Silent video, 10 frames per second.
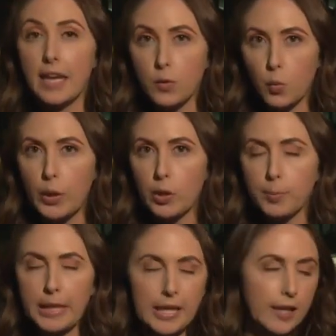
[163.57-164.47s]
They
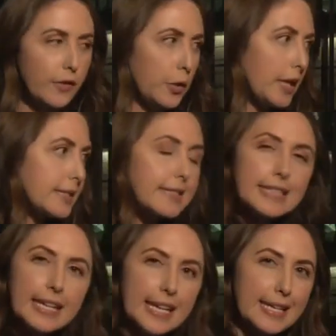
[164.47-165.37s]
will be, if you can
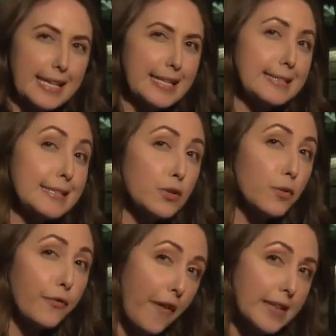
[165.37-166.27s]
see, it is
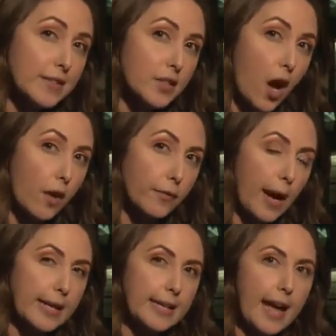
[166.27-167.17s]
still fenced off
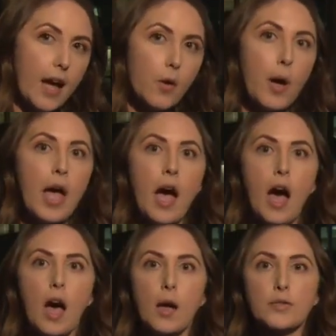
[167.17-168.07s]
right now,
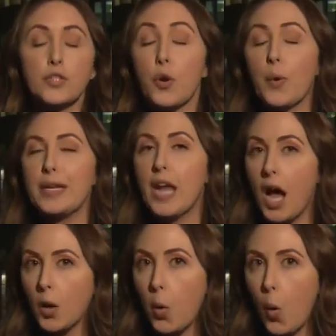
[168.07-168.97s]
uh, so
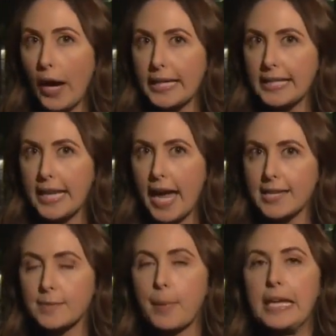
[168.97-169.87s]
not quite
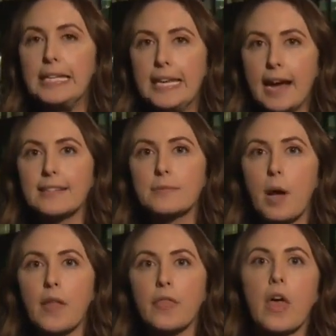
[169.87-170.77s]
yet, but next
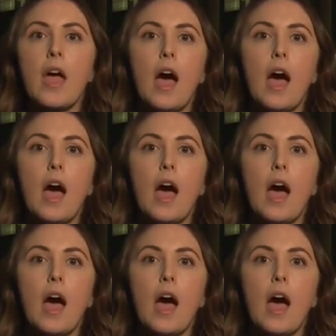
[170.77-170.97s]
month,